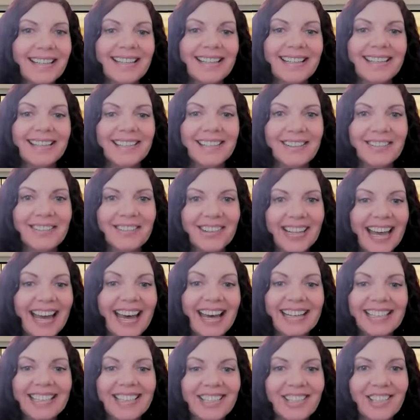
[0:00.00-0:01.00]
So yeah,
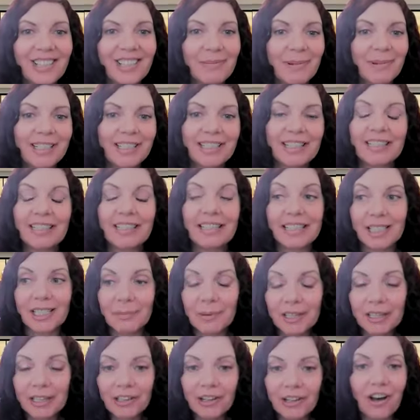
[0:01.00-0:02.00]
it's just been a, it's
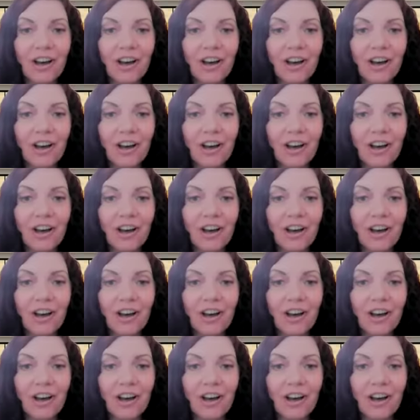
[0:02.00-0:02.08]
been a